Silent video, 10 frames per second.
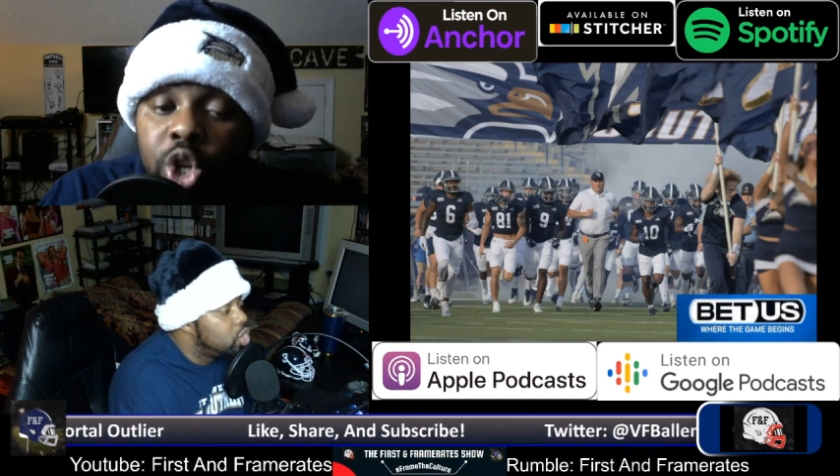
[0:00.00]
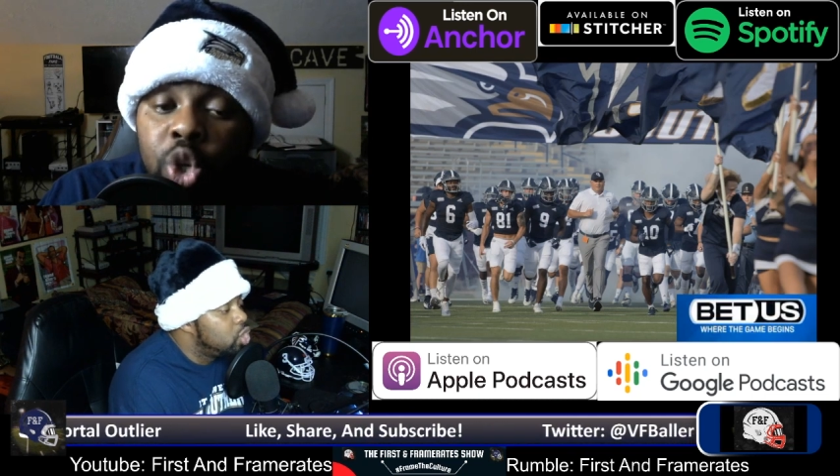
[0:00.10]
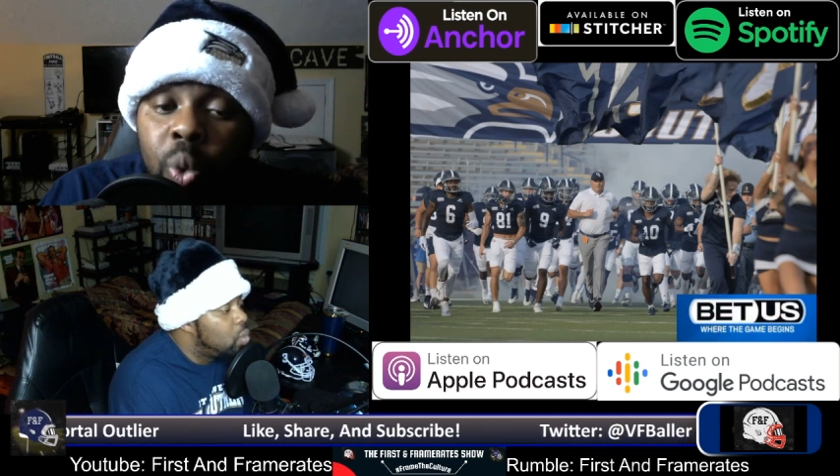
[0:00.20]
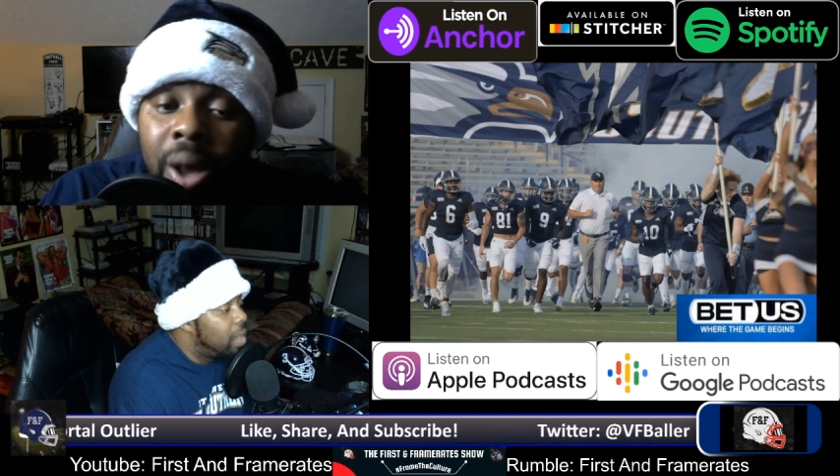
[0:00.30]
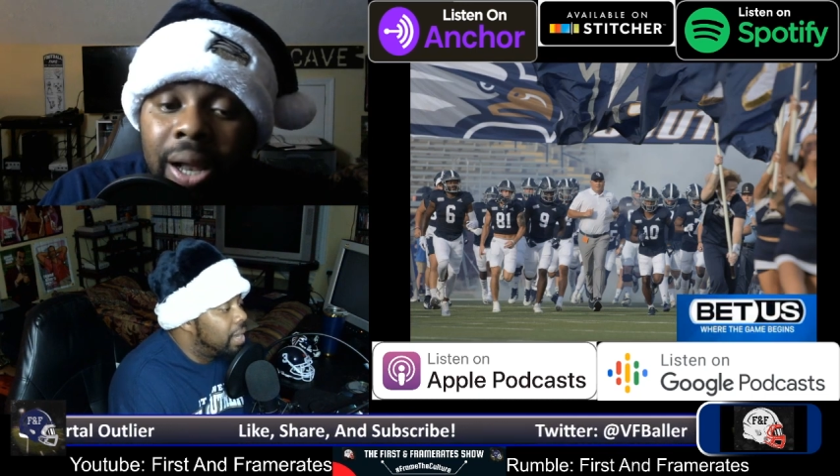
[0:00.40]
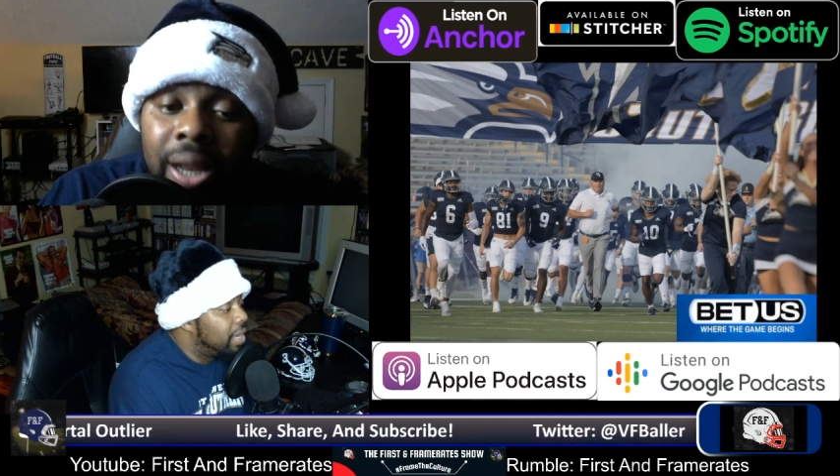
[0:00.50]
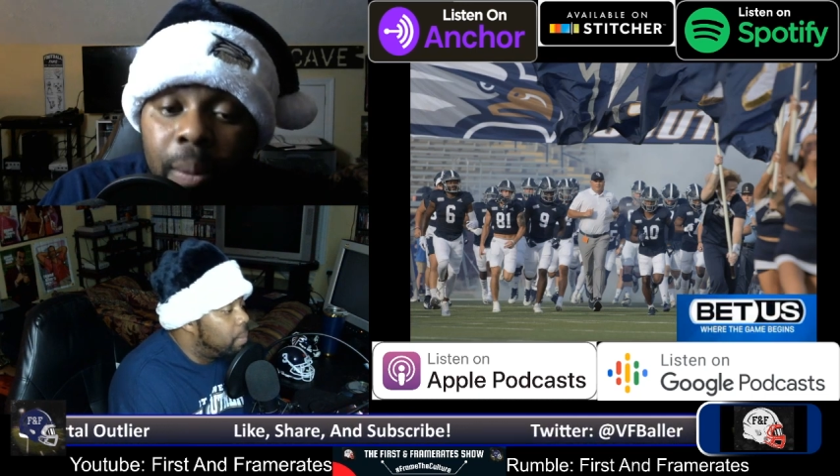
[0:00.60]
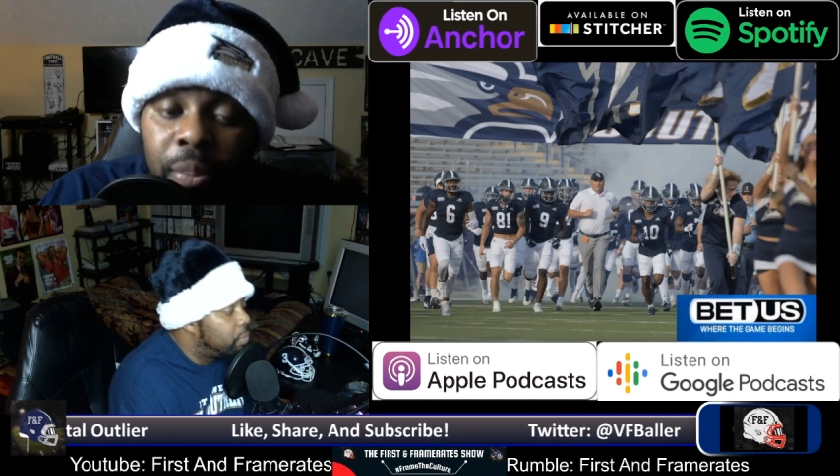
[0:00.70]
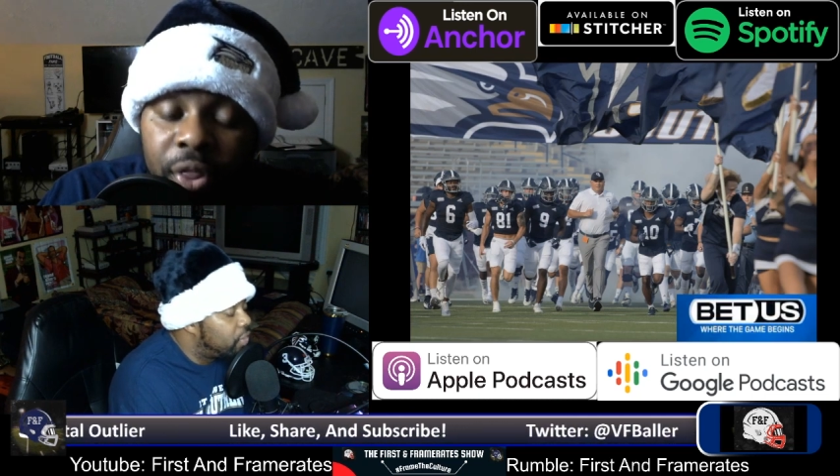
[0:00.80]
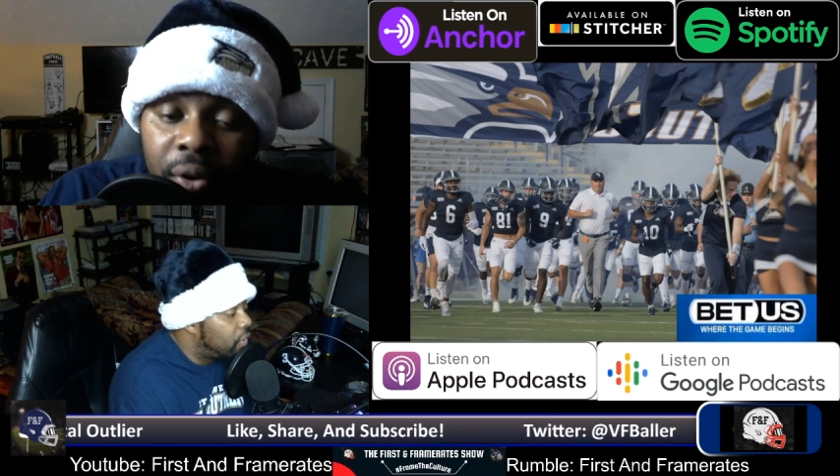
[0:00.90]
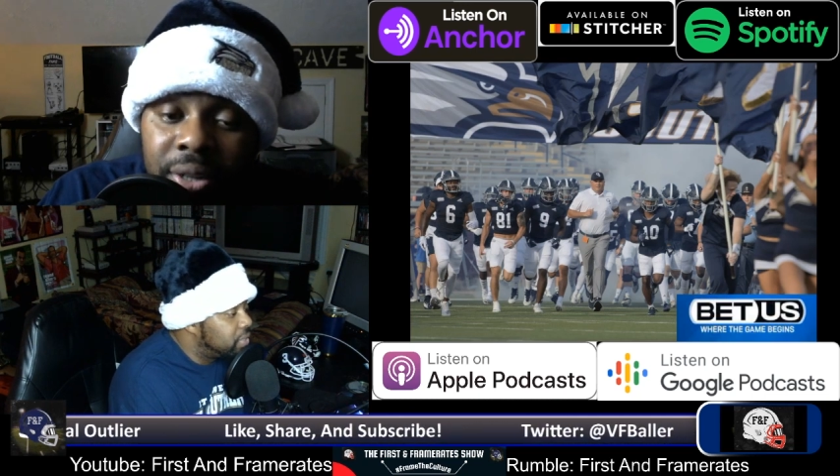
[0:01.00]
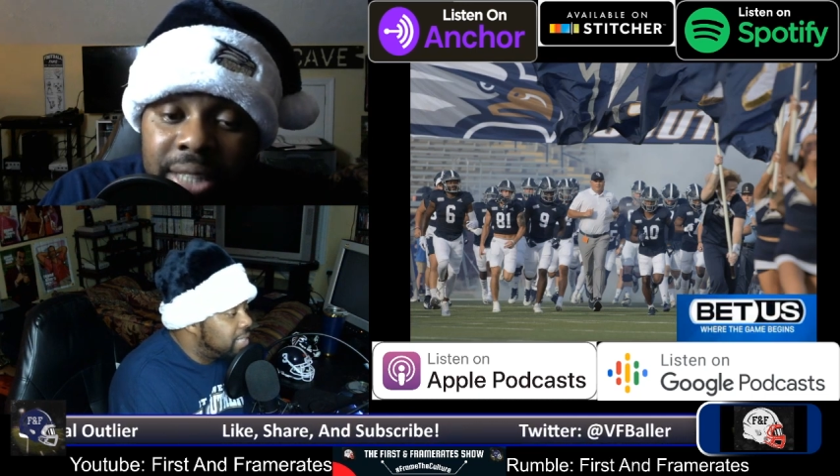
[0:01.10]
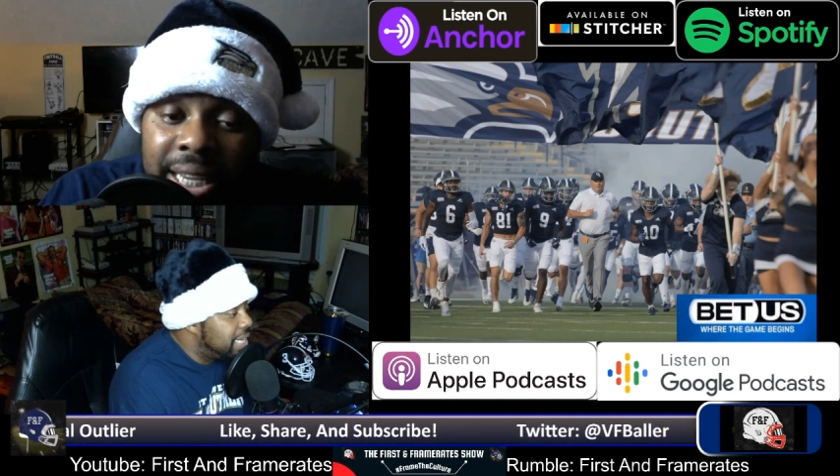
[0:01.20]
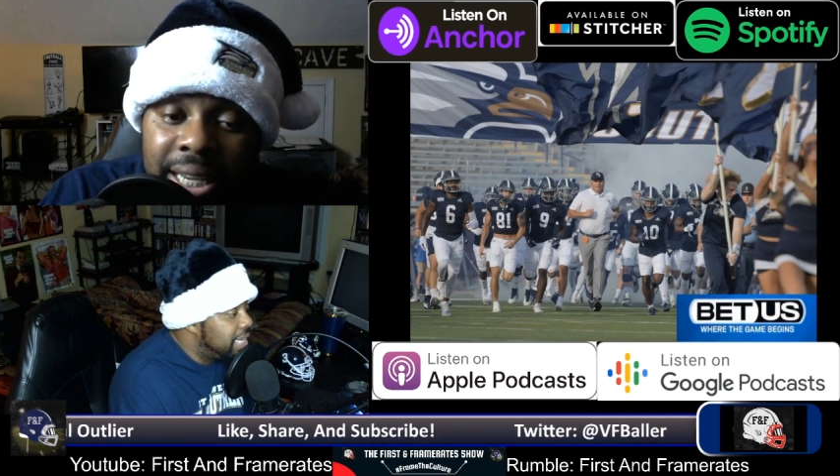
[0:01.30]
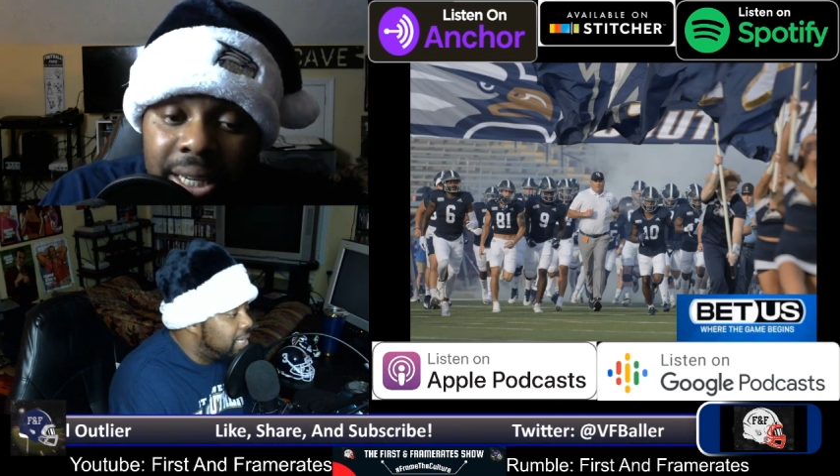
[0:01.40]
ULM
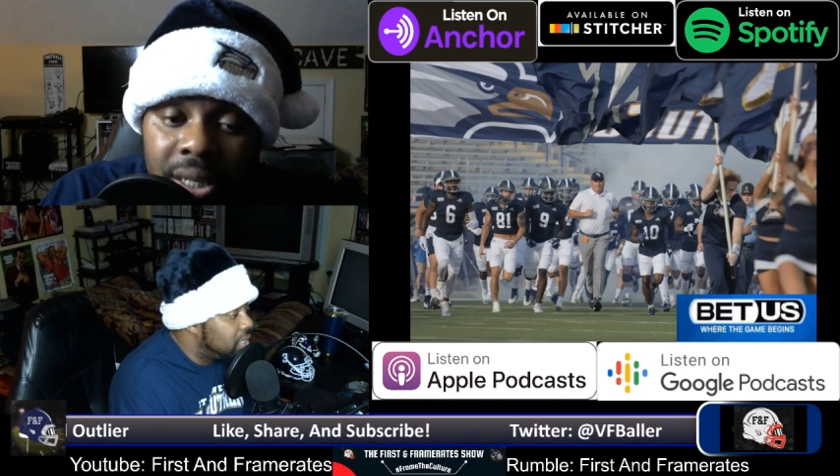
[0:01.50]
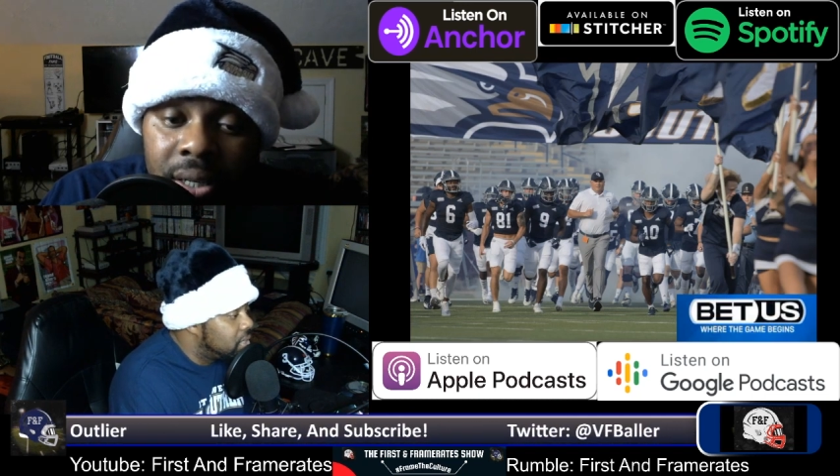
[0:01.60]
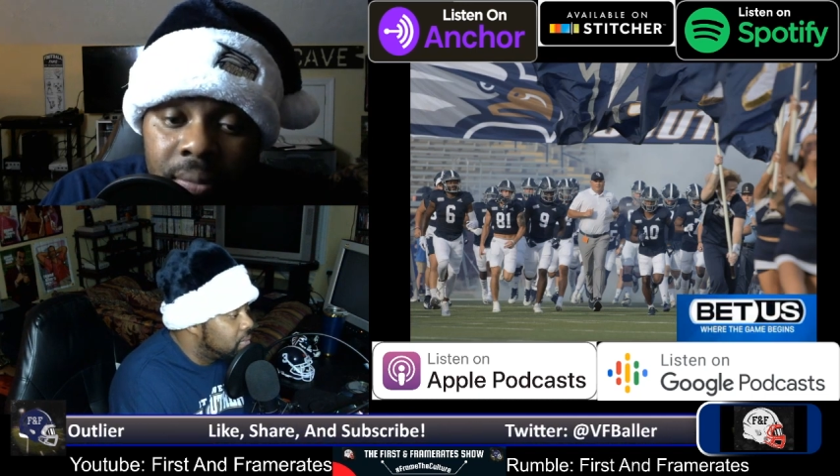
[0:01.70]
thirteen.